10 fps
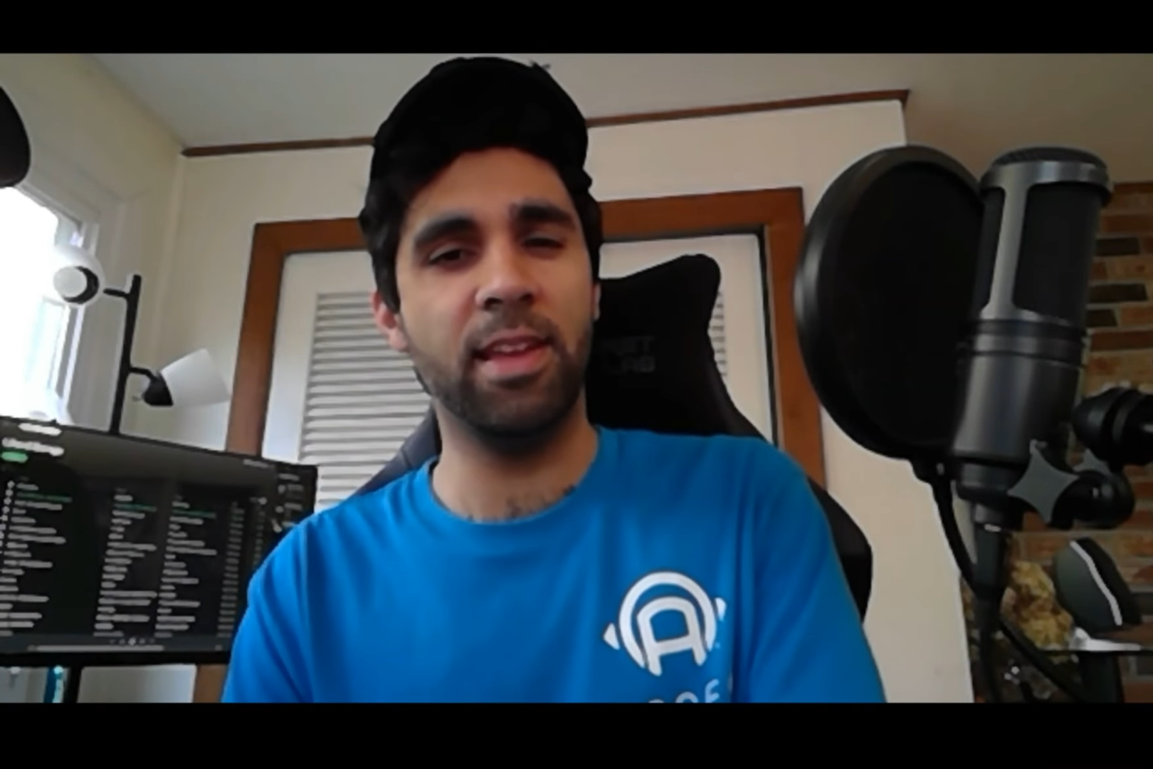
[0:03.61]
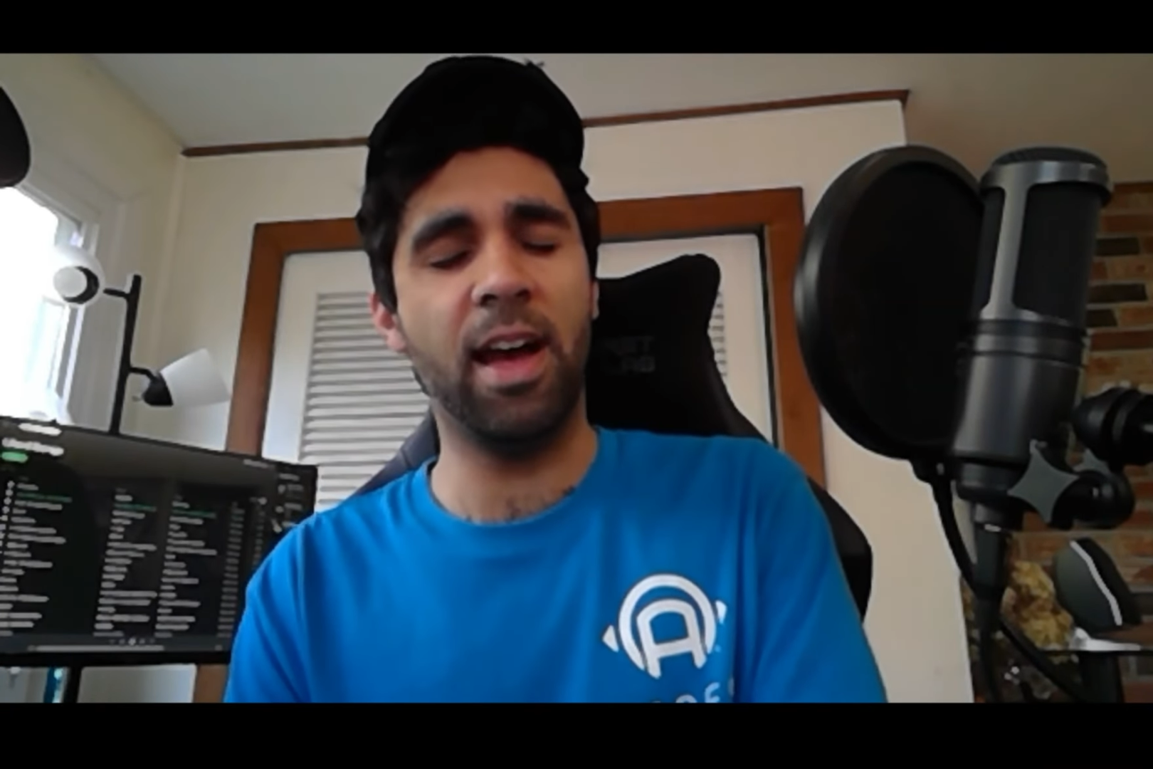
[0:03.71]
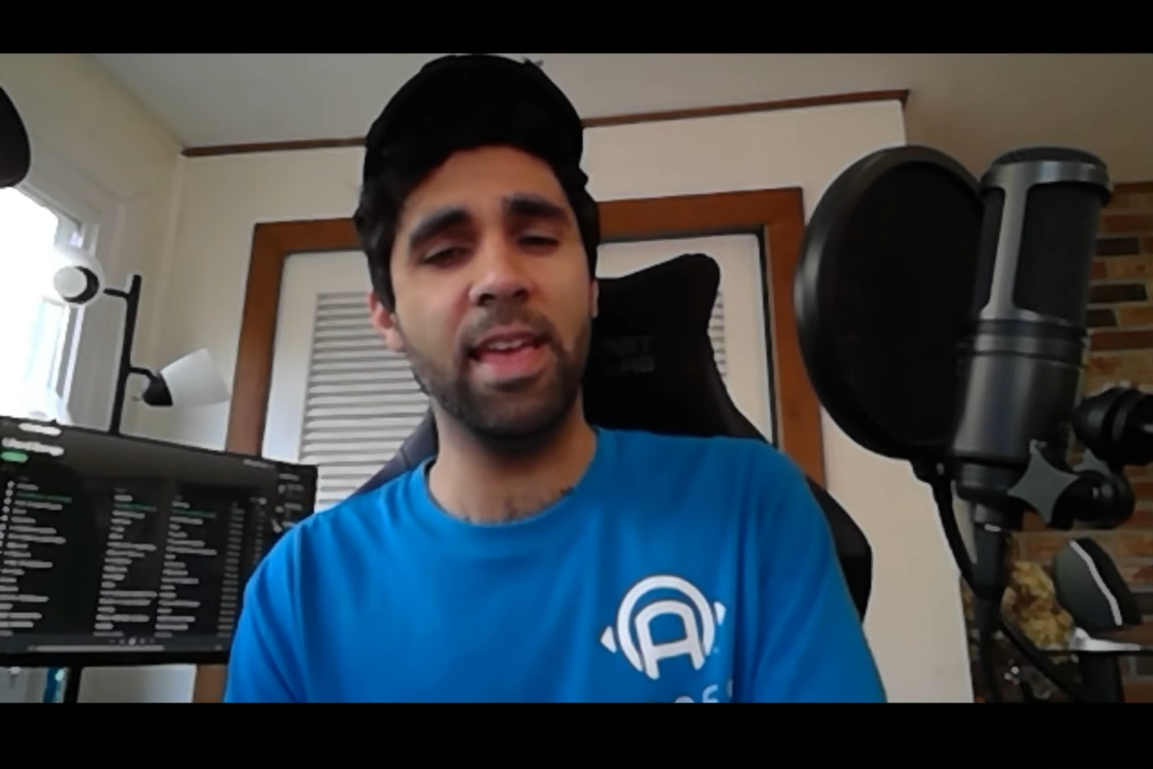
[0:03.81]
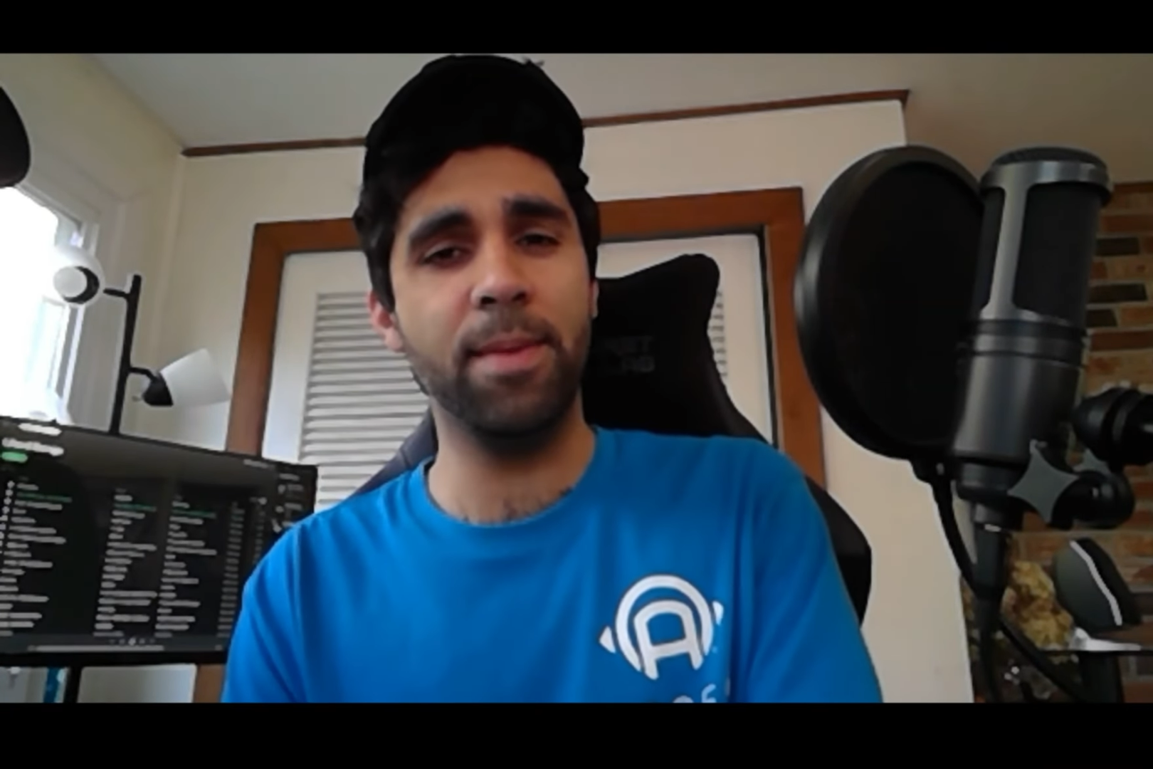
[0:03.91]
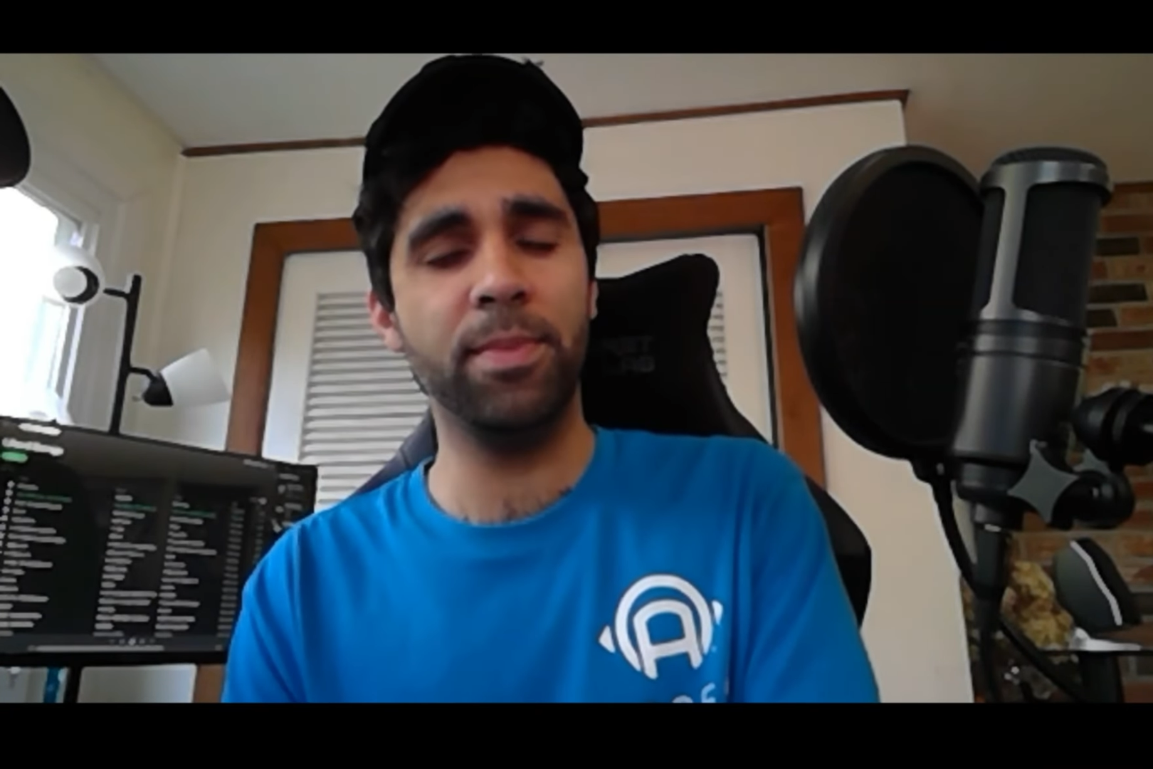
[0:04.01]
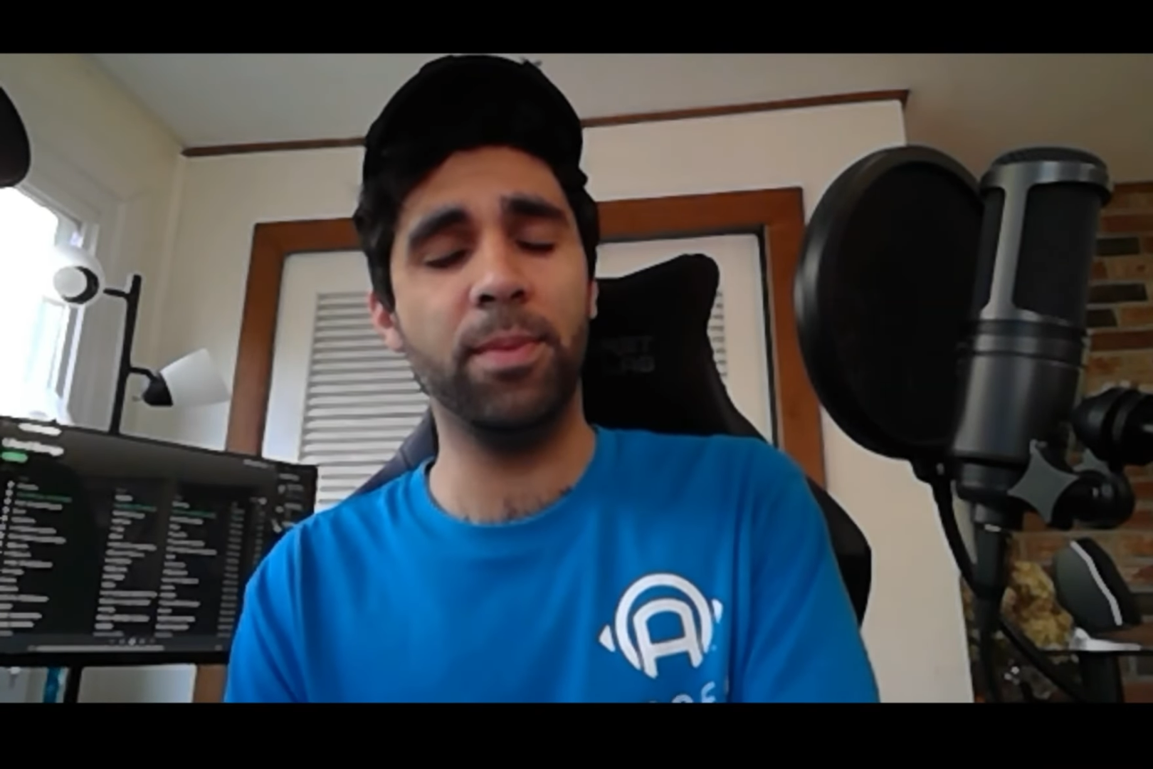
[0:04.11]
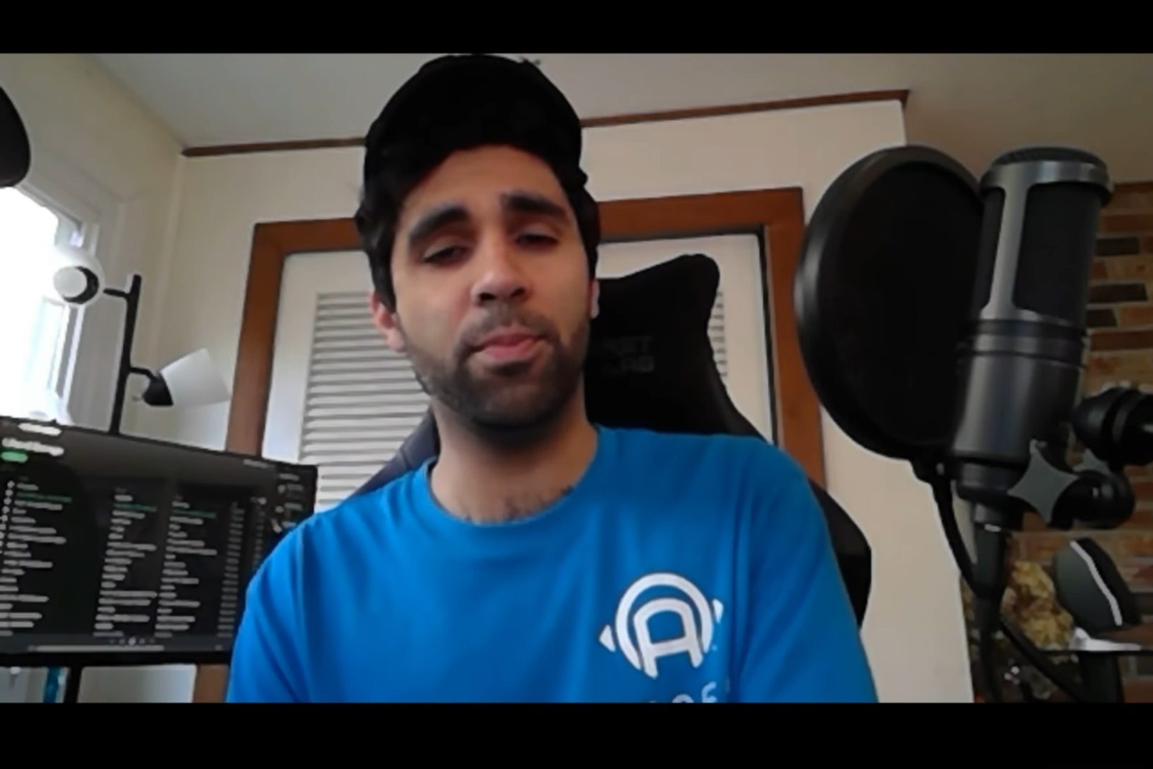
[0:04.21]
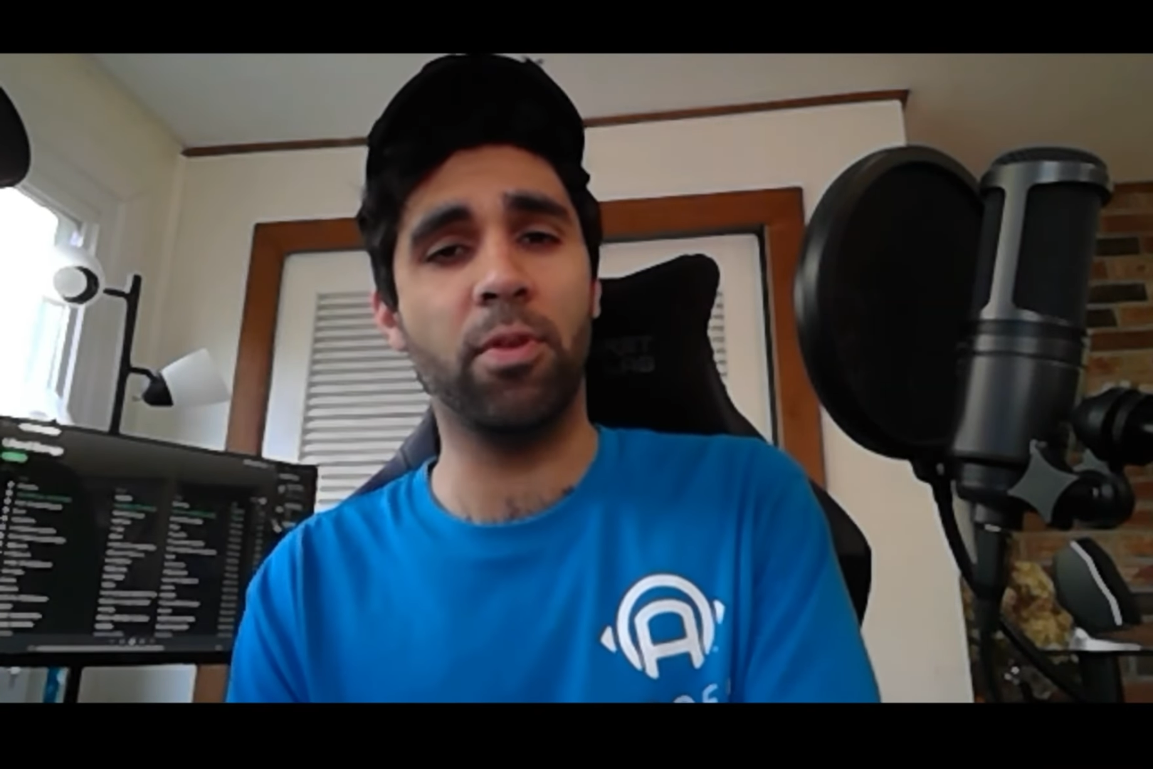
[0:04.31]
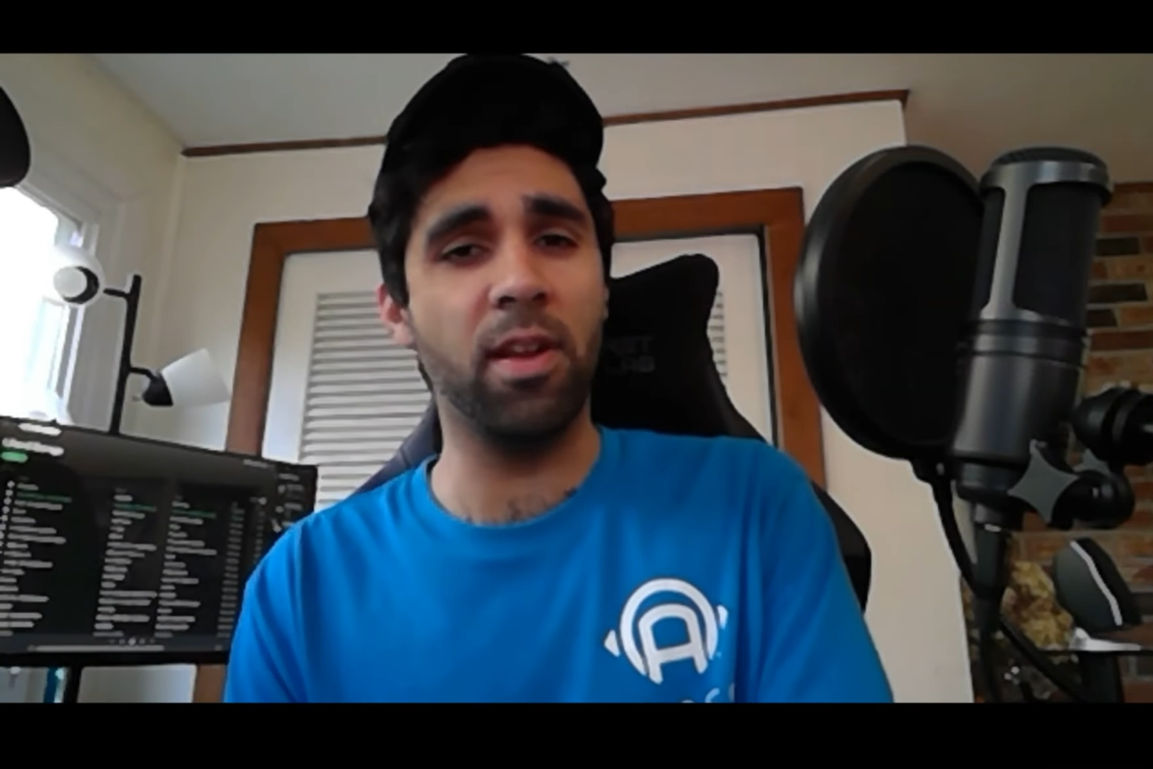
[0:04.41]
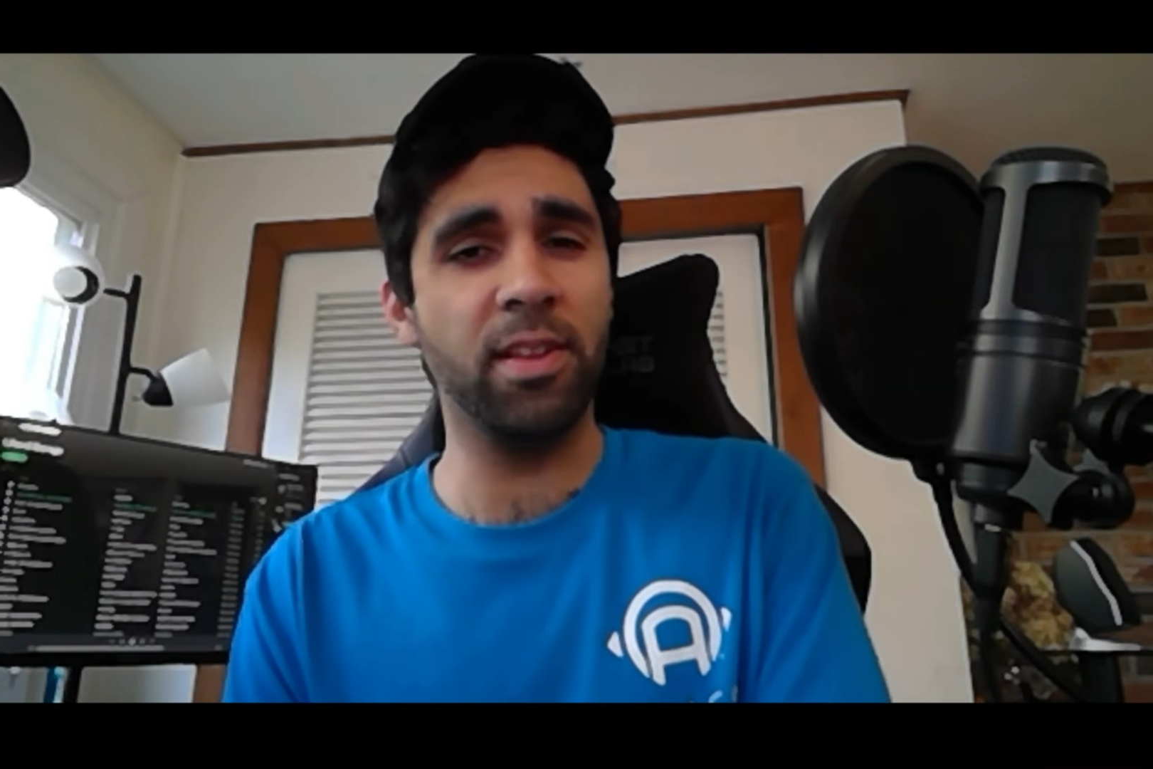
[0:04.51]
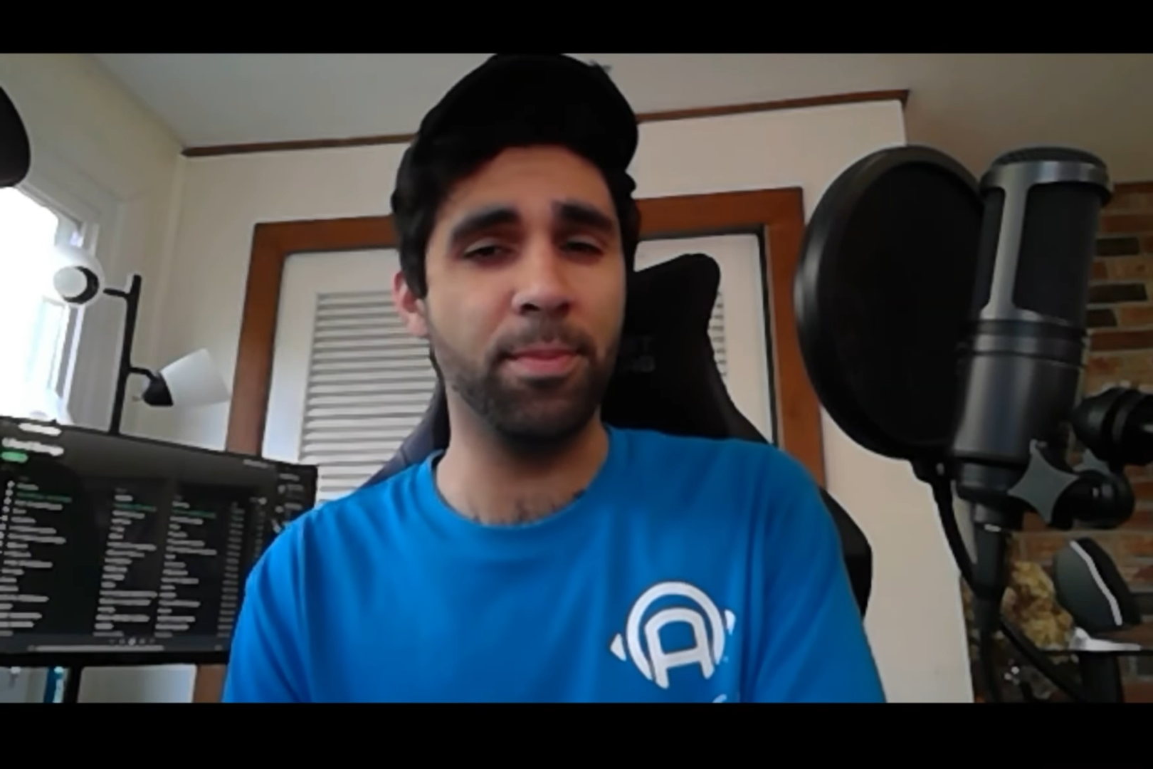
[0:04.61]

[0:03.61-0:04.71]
I am the product